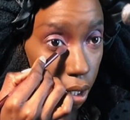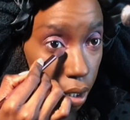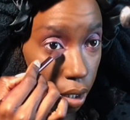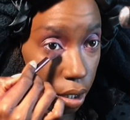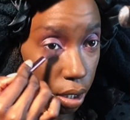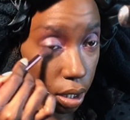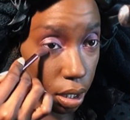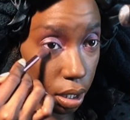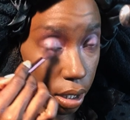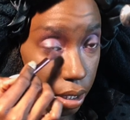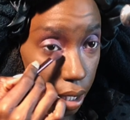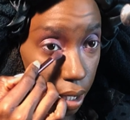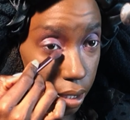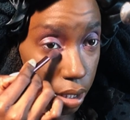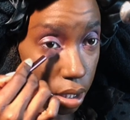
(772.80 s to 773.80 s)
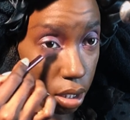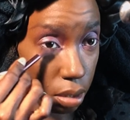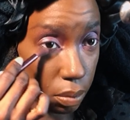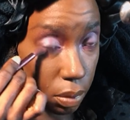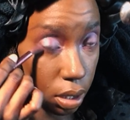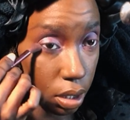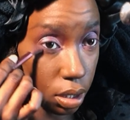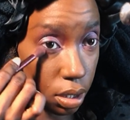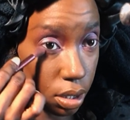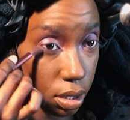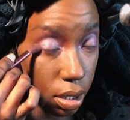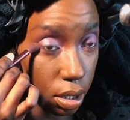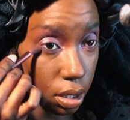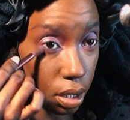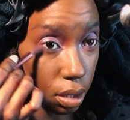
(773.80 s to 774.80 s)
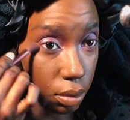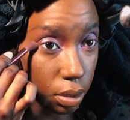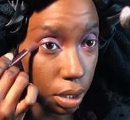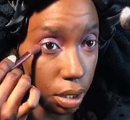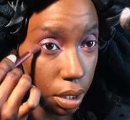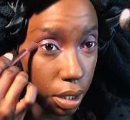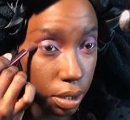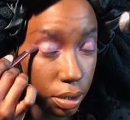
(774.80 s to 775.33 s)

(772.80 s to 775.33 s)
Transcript: Again, I texted him and he said, no, not yet.